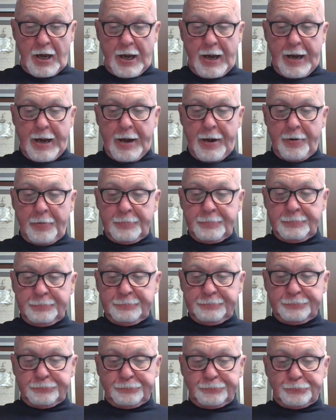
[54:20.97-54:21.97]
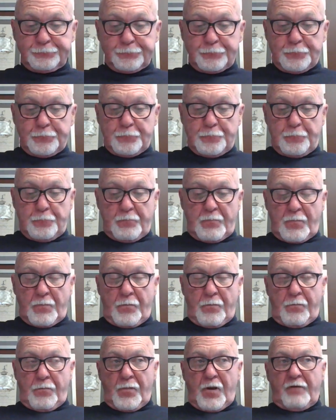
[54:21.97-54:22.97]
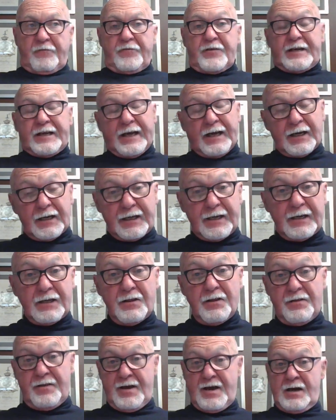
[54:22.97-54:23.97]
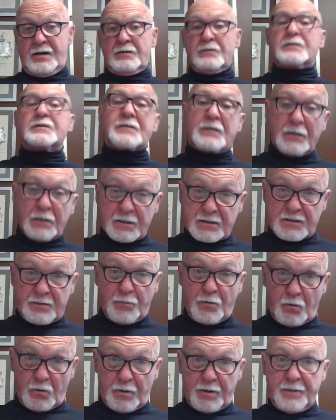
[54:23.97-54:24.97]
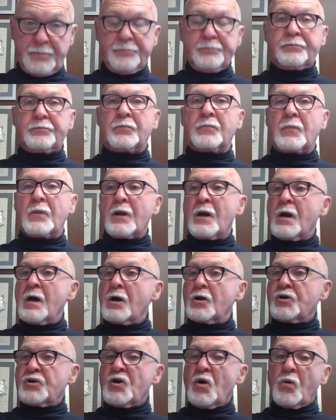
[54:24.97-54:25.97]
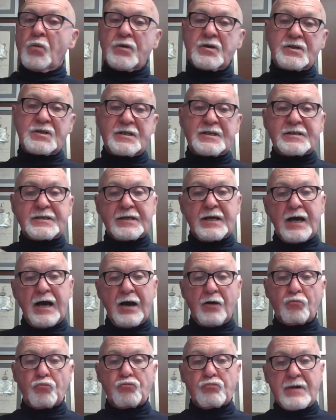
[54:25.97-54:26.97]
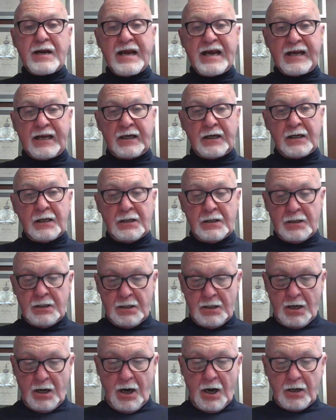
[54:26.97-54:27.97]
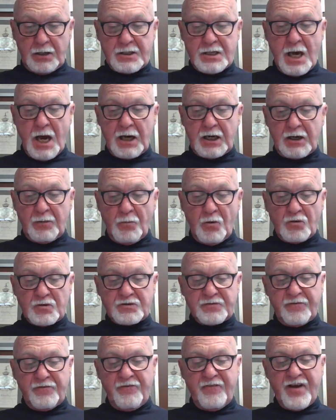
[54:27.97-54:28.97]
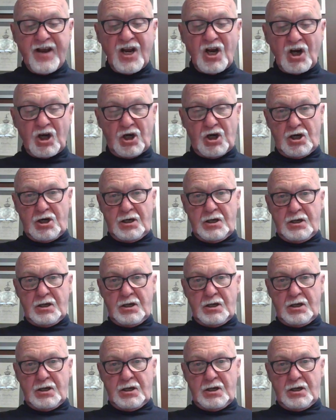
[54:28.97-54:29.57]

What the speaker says: Um, Fideli then, still as the boy, notices a ring on Yacomo's finger.